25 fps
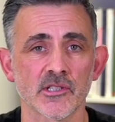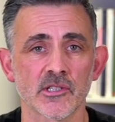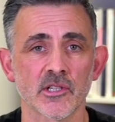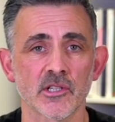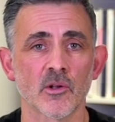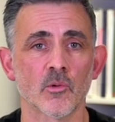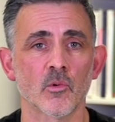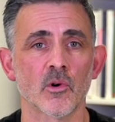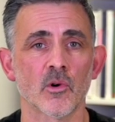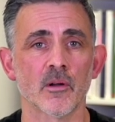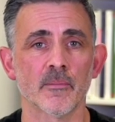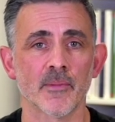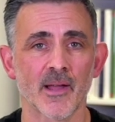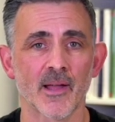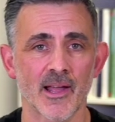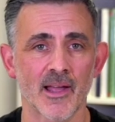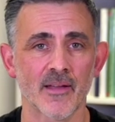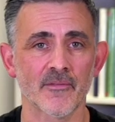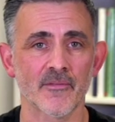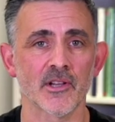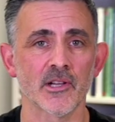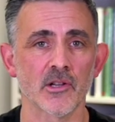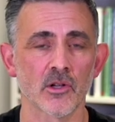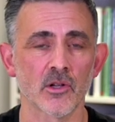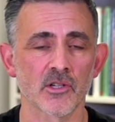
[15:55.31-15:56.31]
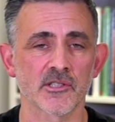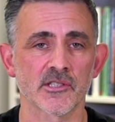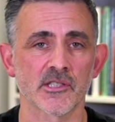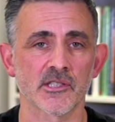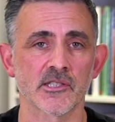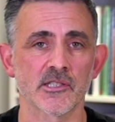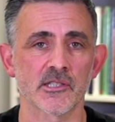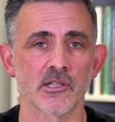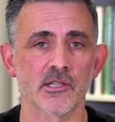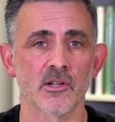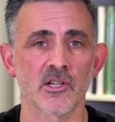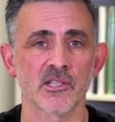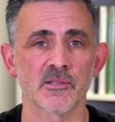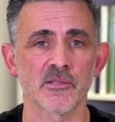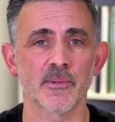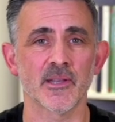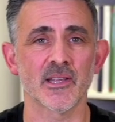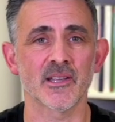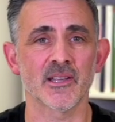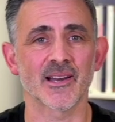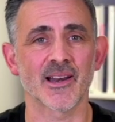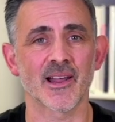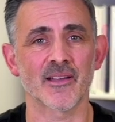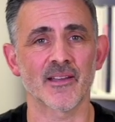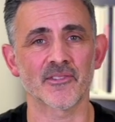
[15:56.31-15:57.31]
So don't worry about having lots of sleights, but
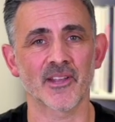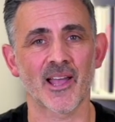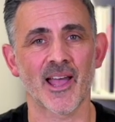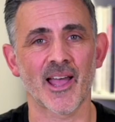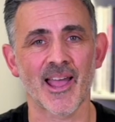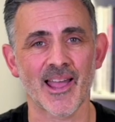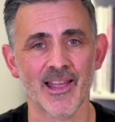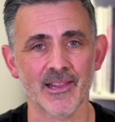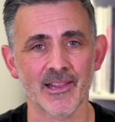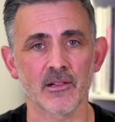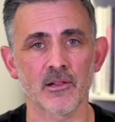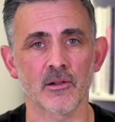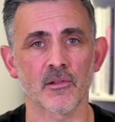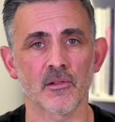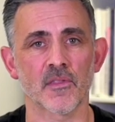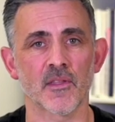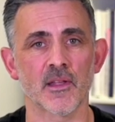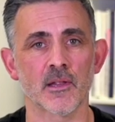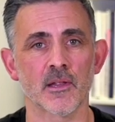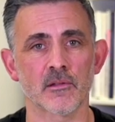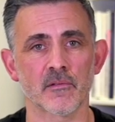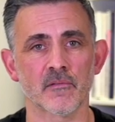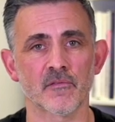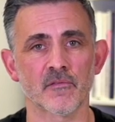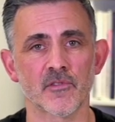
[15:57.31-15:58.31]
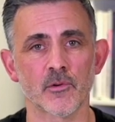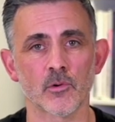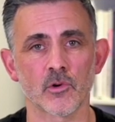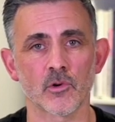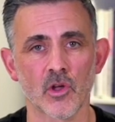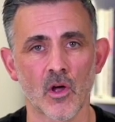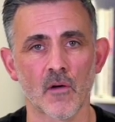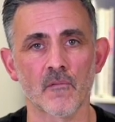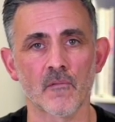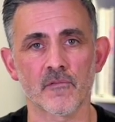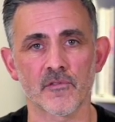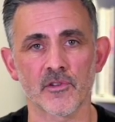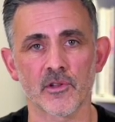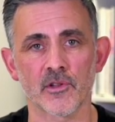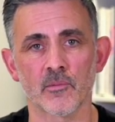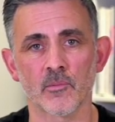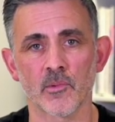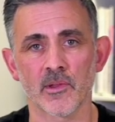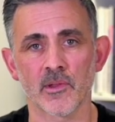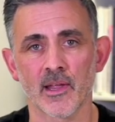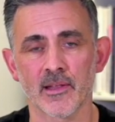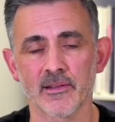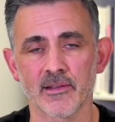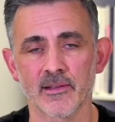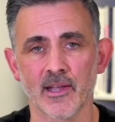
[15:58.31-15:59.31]
you're going to have to handle things and feel confident
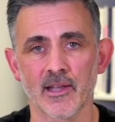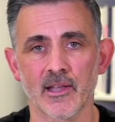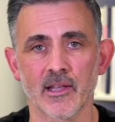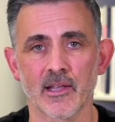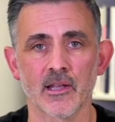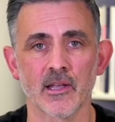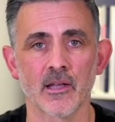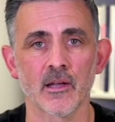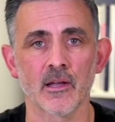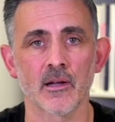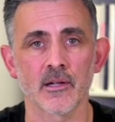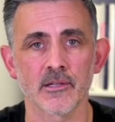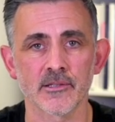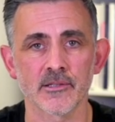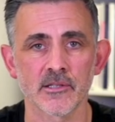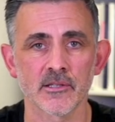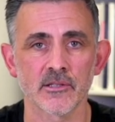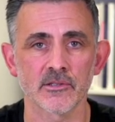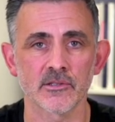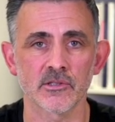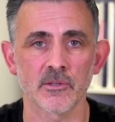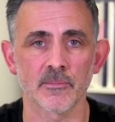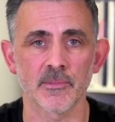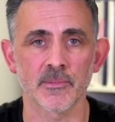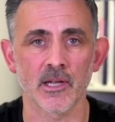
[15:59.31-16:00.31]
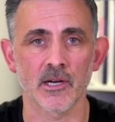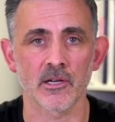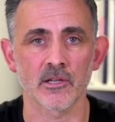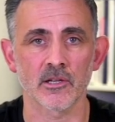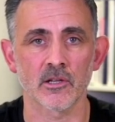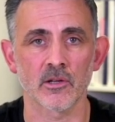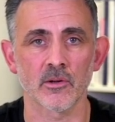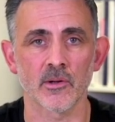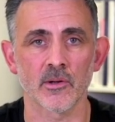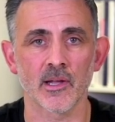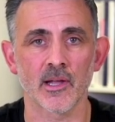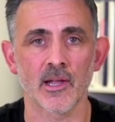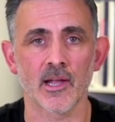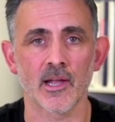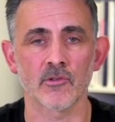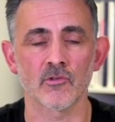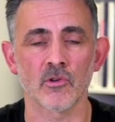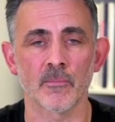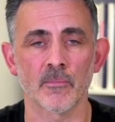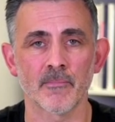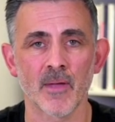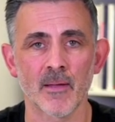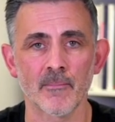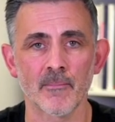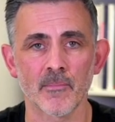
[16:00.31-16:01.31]
with that deck of cards to be able to do it. And
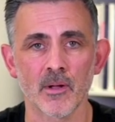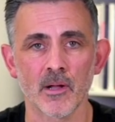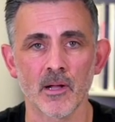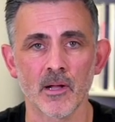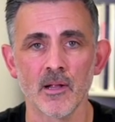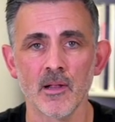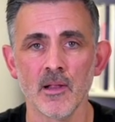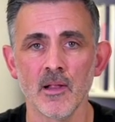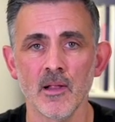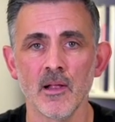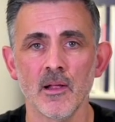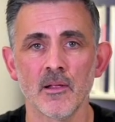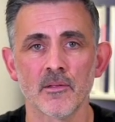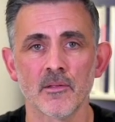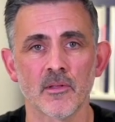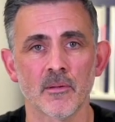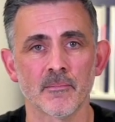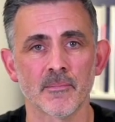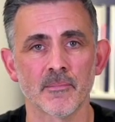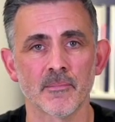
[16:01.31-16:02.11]
remember, the